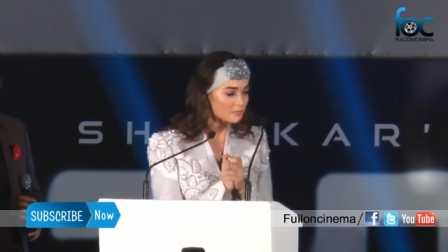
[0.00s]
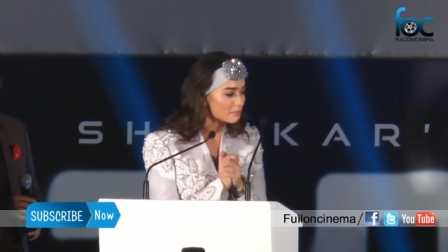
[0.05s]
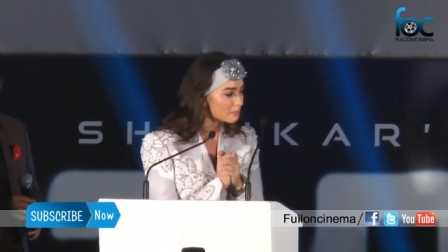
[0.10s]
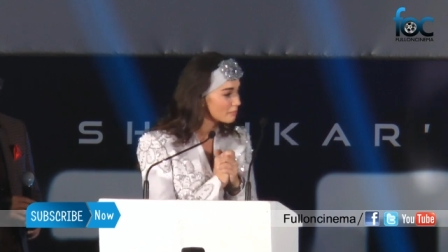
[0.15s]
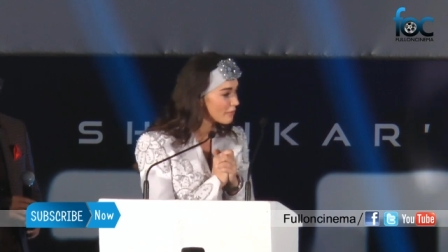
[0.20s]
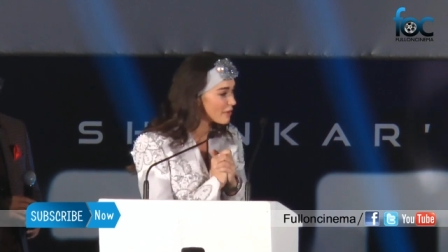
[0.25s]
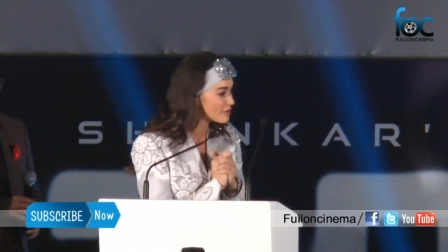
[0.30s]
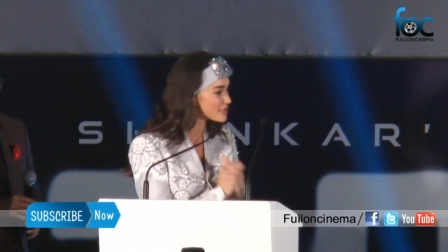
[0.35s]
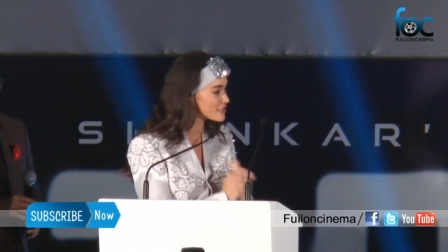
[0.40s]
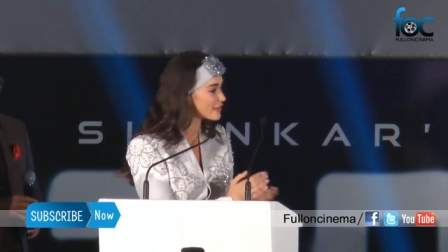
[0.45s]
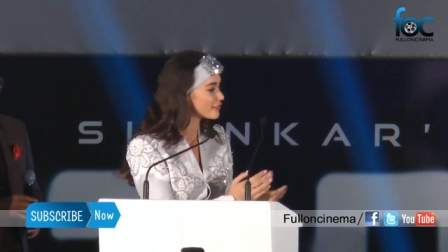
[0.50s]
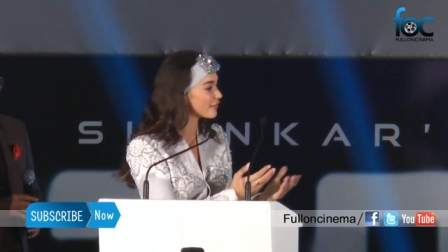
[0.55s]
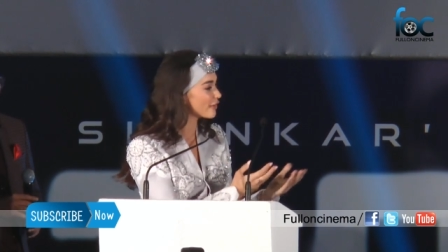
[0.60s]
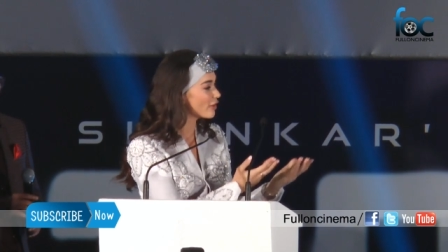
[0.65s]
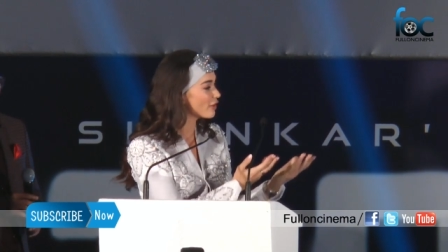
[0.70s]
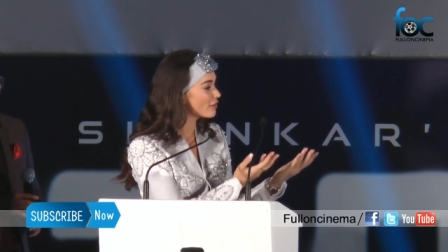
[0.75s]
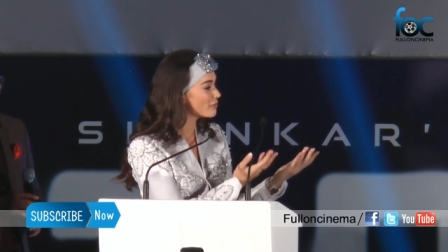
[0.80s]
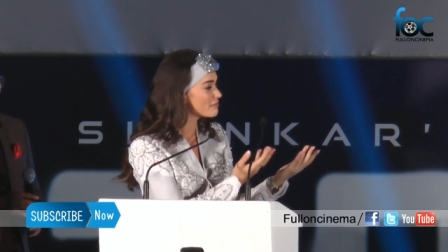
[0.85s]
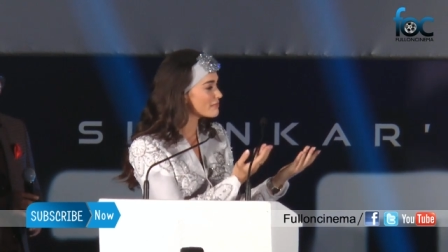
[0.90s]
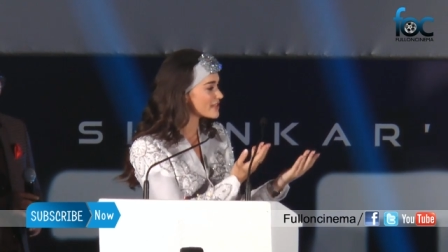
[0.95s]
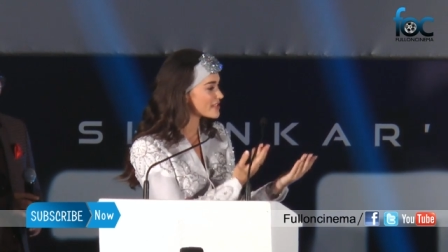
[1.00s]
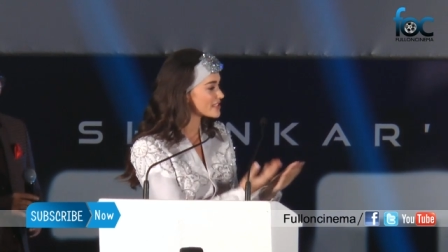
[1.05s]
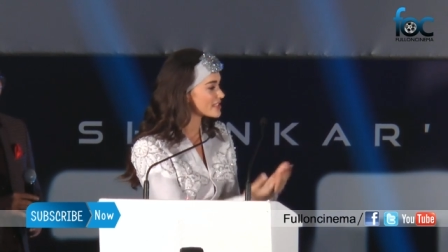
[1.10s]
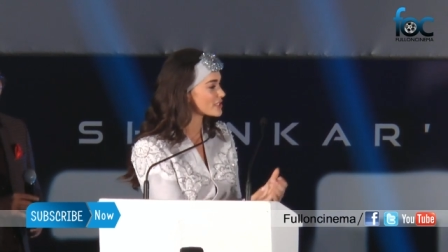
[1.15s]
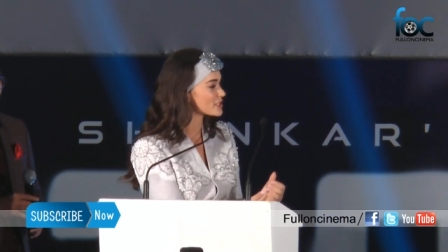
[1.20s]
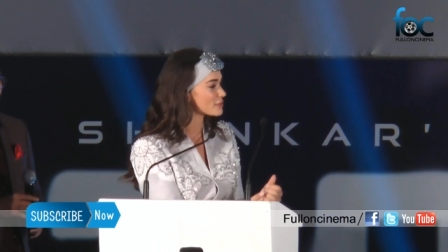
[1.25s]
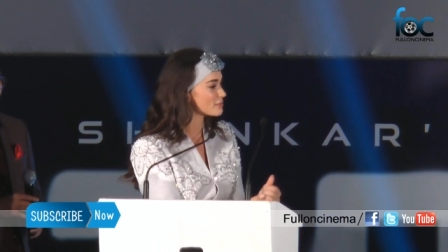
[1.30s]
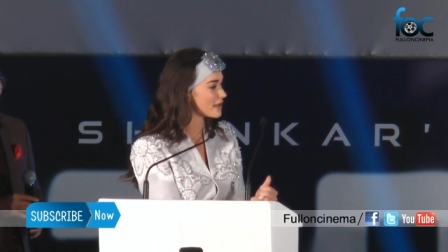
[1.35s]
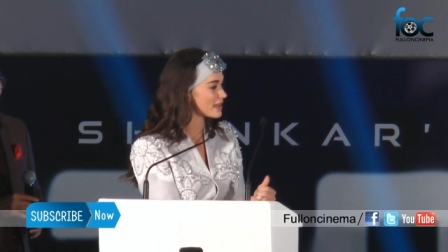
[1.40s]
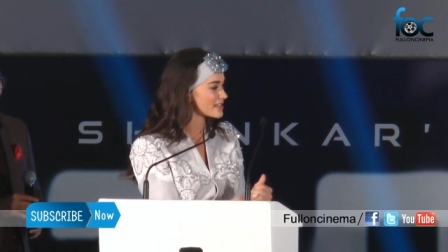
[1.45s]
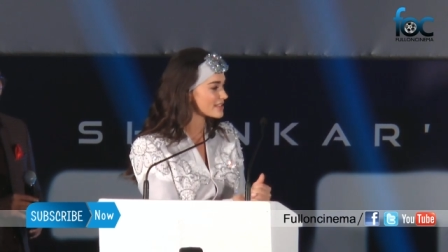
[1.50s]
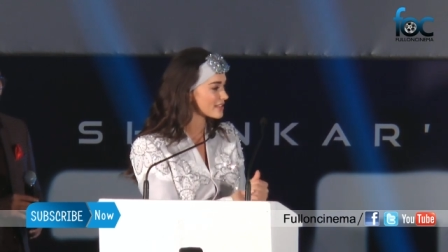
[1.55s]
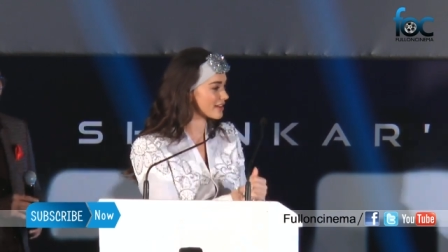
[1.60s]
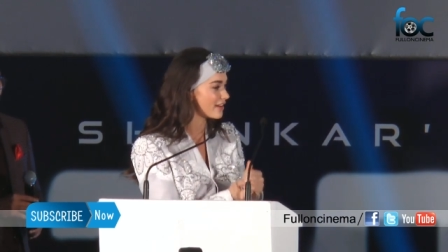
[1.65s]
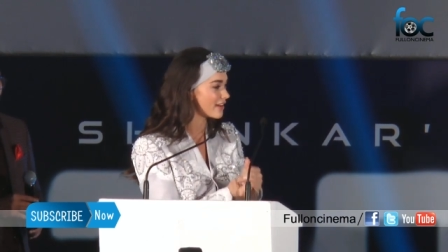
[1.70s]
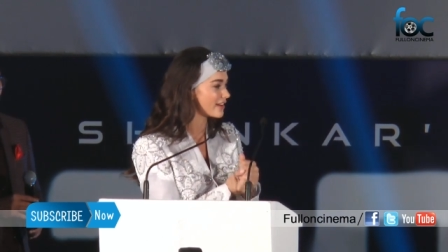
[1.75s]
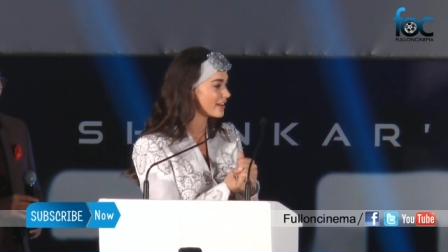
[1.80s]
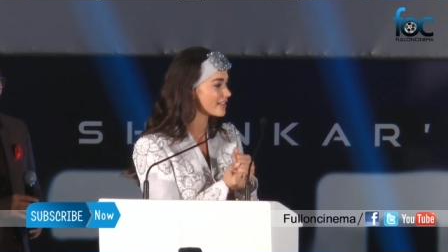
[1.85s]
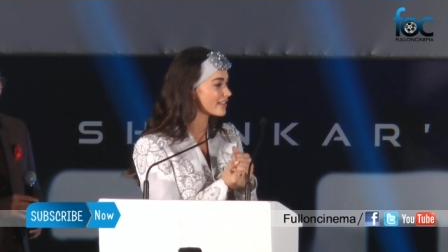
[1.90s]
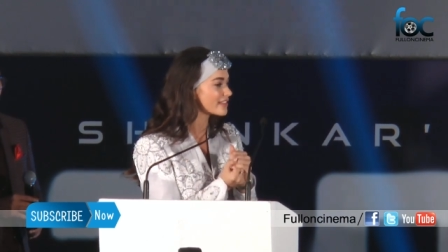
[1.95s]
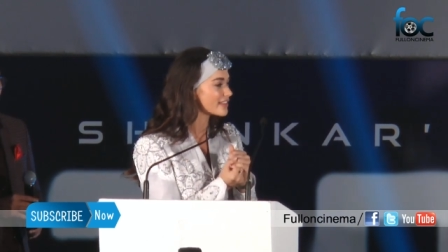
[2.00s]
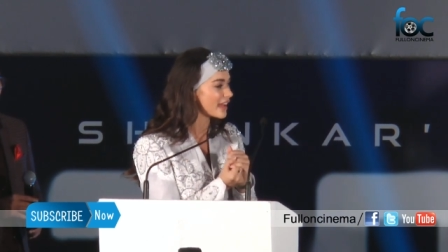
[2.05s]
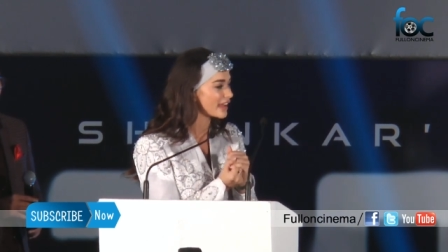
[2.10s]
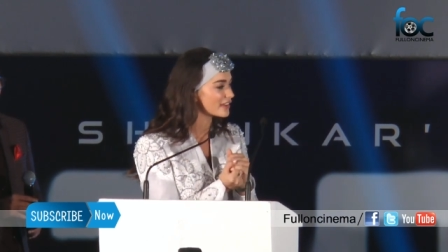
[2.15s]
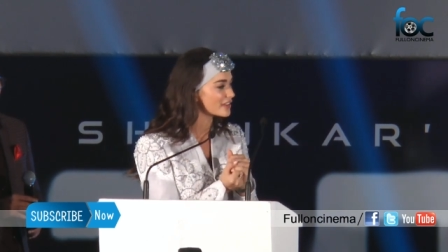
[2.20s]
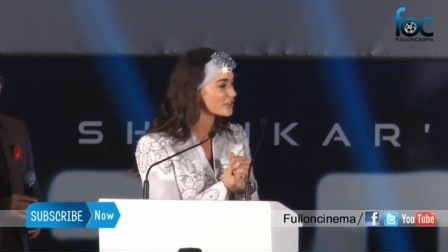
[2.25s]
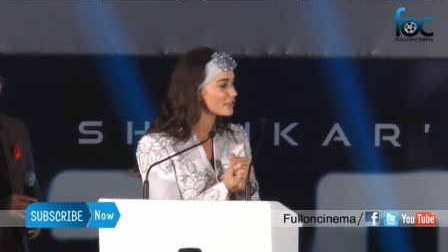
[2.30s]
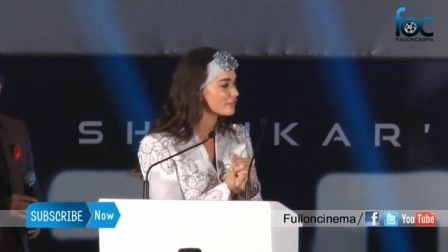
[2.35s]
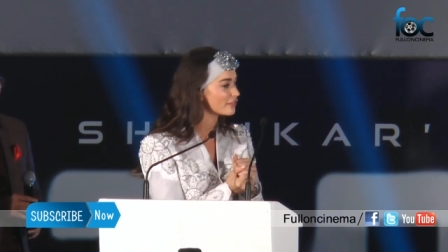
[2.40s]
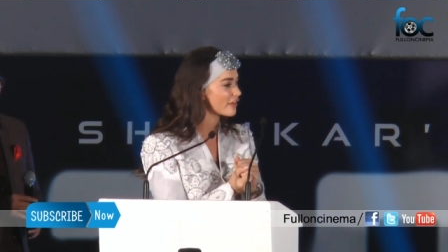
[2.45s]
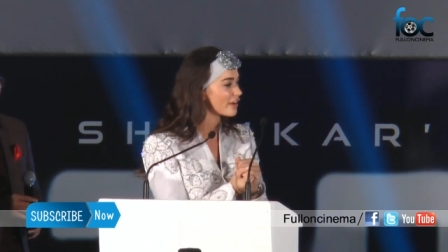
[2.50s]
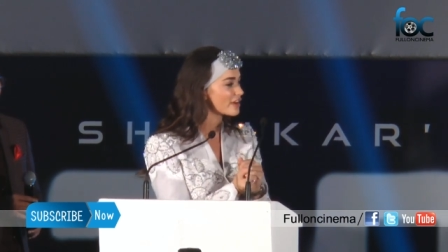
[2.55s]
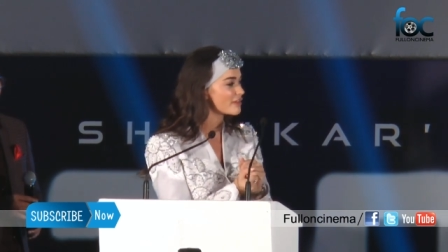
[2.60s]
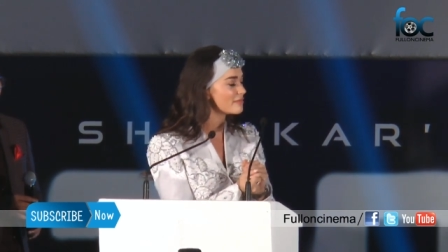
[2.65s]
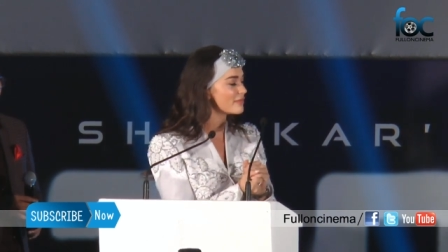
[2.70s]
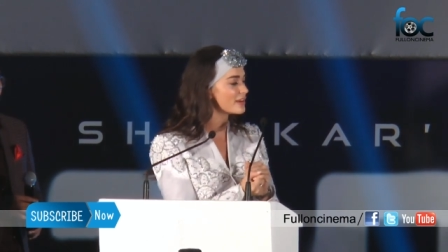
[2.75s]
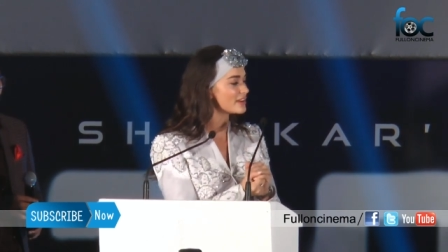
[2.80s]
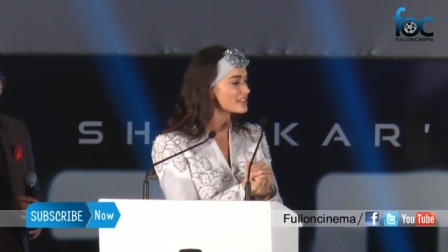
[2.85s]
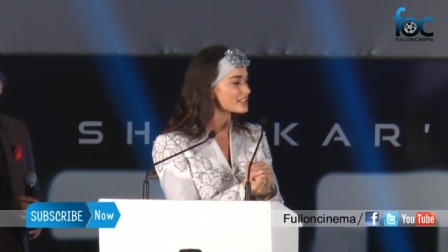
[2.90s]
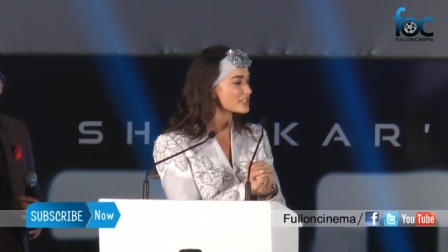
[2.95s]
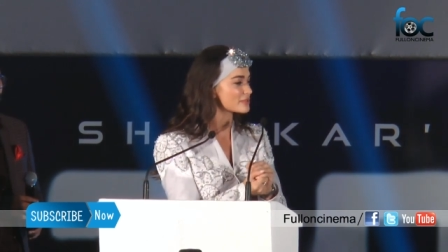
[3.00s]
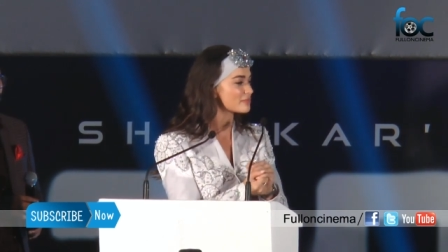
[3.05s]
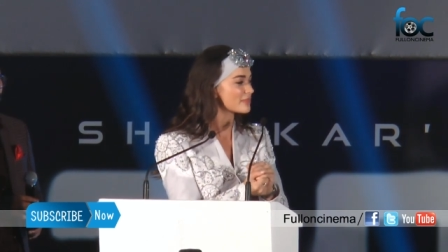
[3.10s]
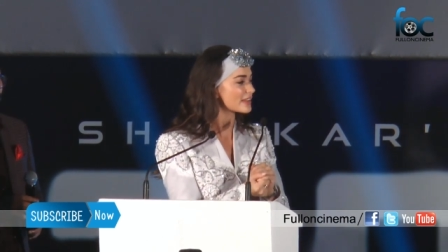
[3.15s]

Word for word: most of all, Mr. Subaskaran, thank you very much